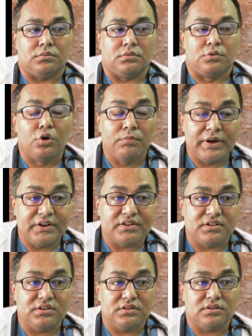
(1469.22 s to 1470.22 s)
low
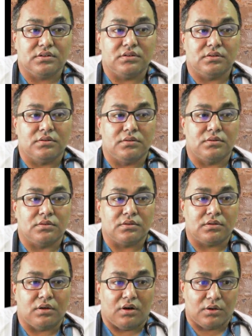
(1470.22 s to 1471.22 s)
mental
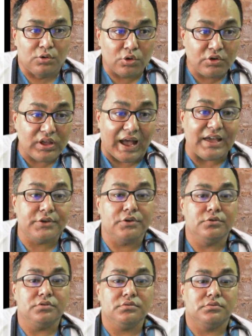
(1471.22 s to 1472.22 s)
or low
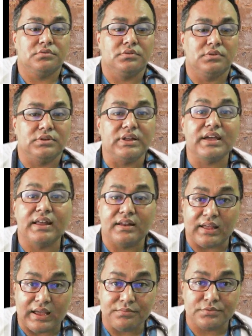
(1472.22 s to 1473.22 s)
IQ they
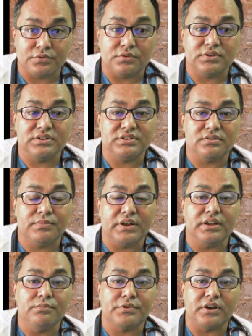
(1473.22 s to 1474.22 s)
can have. So this is a
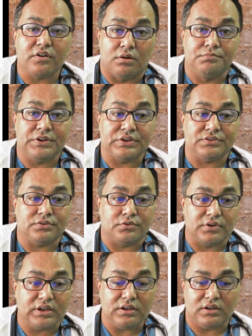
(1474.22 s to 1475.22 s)
very important complication.
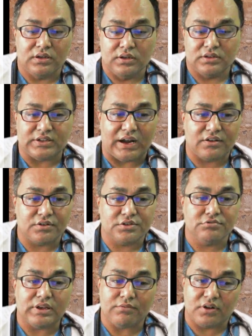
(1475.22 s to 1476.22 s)
Okay,
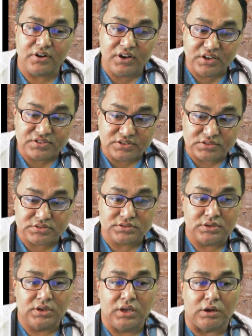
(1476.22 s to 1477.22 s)
thyrotoxicosis we have already discussed.
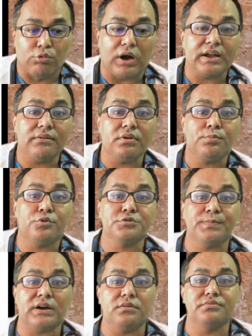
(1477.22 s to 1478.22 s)
What about
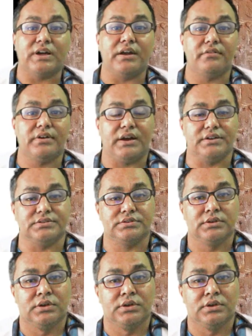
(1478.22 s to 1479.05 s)
postpartum thyroiditis?